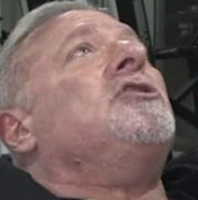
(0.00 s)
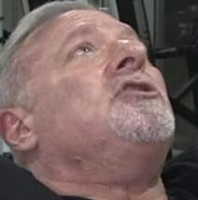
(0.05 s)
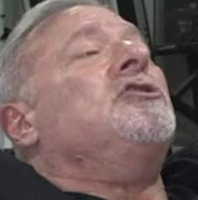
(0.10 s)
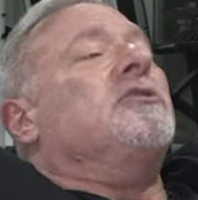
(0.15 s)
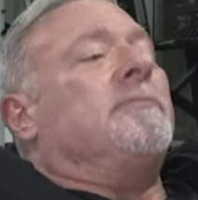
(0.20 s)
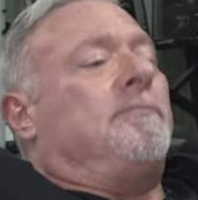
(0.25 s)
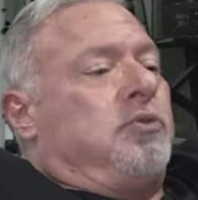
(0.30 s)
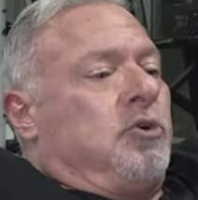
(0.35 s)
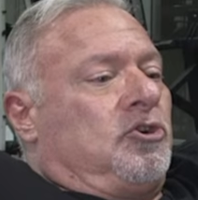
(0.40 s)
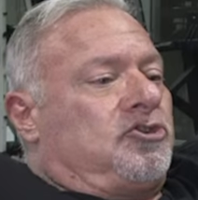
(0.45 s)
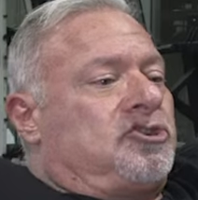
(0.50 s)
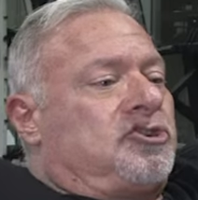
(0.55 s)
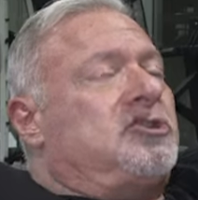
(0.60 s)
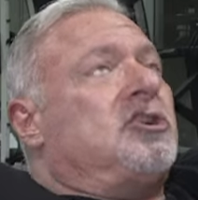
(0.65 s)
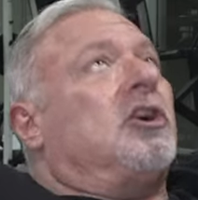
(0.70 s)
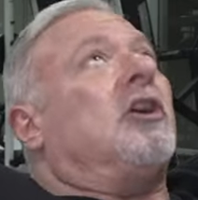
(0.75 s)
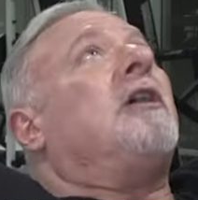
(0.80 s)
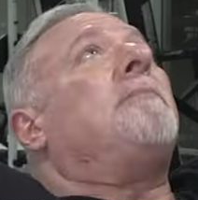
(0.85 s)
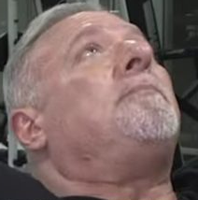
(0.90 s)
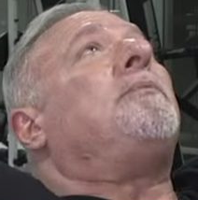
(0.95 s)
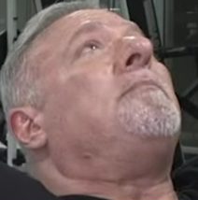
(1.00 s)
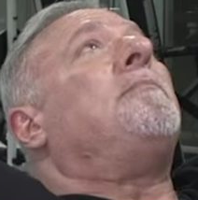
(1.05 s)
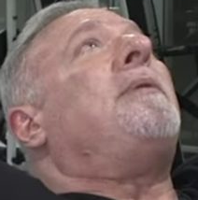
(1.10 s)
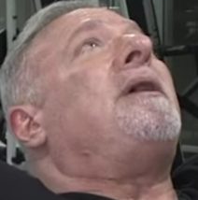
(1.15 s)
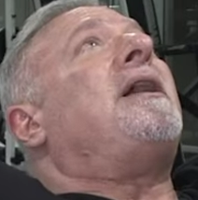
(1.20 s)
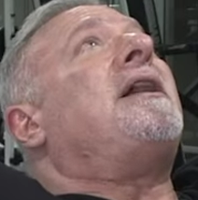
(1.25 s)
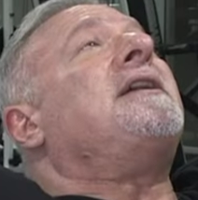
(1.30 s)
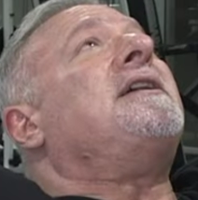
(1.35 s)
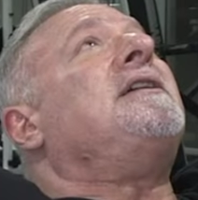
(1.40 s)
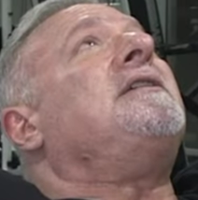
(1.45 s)
You're pushing your upper
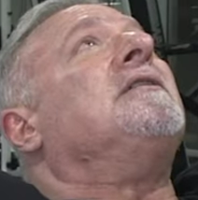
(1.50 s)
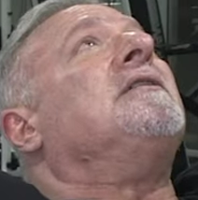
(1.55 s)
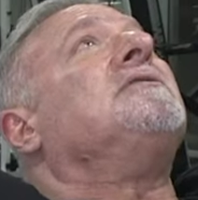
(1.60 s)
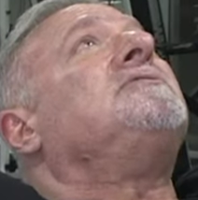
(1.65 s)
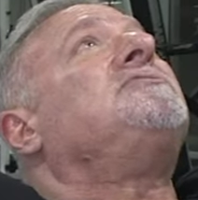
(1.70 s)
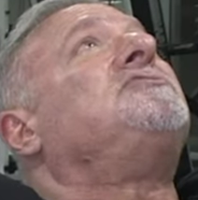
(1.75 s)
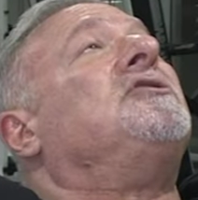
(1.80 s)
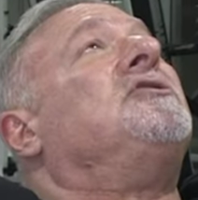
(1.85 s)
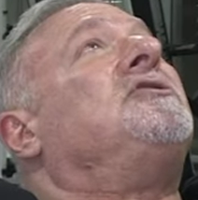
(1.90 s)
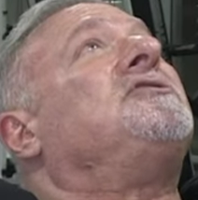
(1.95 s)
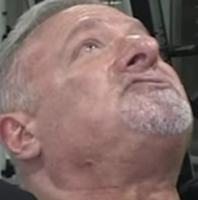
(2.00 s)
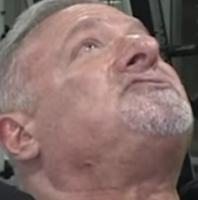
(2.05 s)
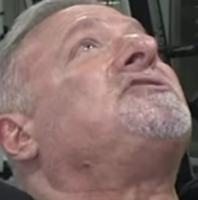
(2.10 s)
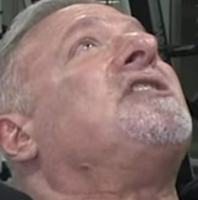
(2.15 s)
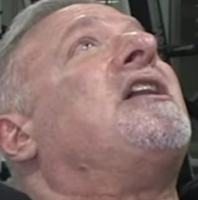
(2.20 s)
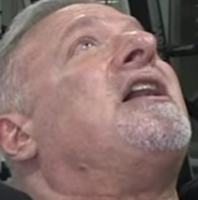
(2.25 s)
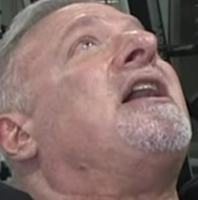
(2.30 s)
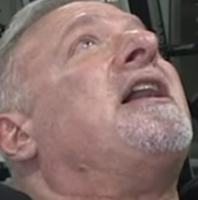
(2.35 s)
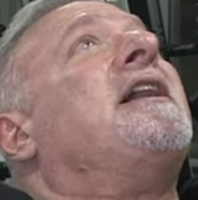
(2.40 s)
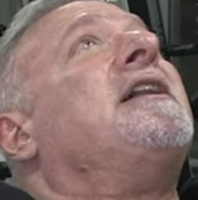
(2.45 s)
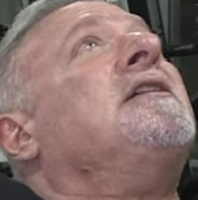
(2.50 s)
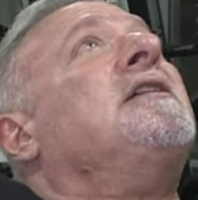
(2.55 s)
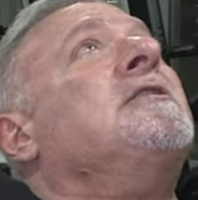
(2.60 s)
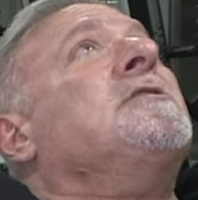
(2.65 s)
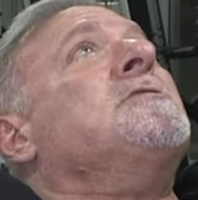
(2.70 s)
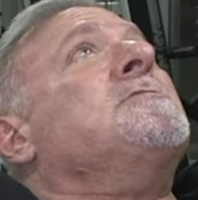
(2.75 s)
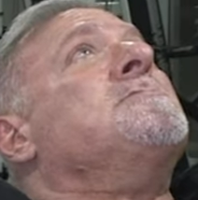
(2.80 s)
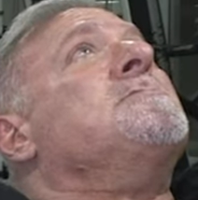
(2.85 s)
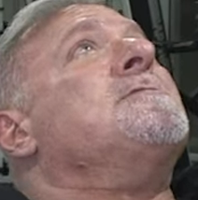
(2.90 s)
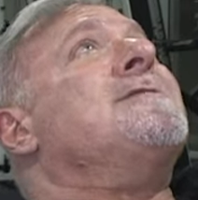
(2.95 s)
body to the sky
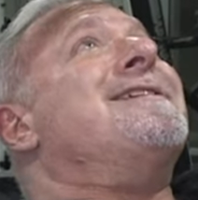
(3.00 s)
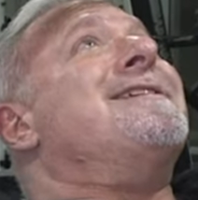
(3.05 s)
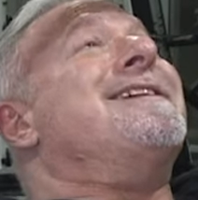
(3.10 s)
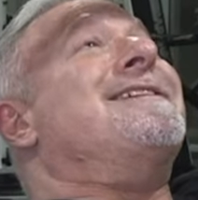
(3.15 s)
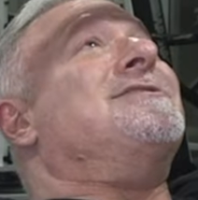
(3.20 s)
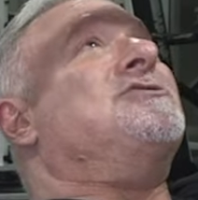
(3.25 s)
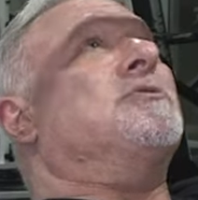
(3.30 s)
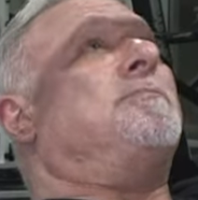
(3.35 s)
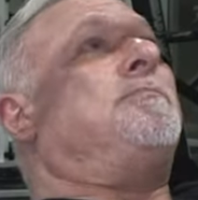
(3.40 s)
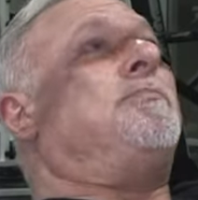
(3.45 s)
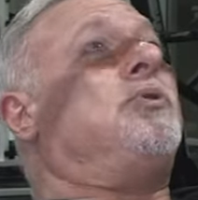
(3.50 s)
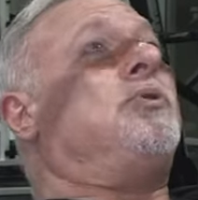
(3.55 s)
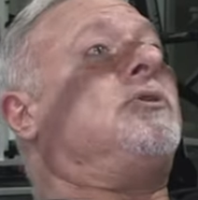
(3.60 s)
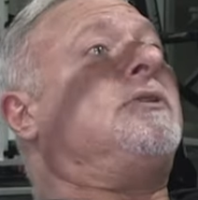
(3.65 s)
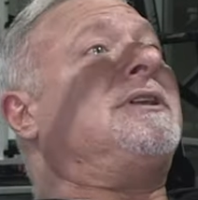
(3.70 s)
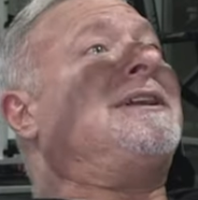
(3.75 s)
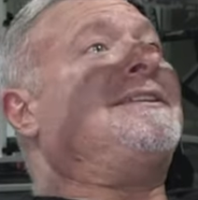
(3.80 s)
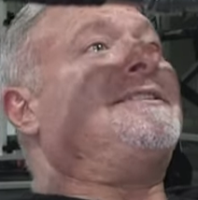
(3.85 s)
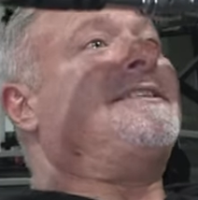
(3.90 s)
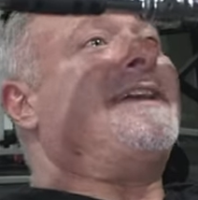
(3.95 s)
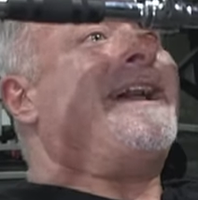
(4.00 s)
and you're pulling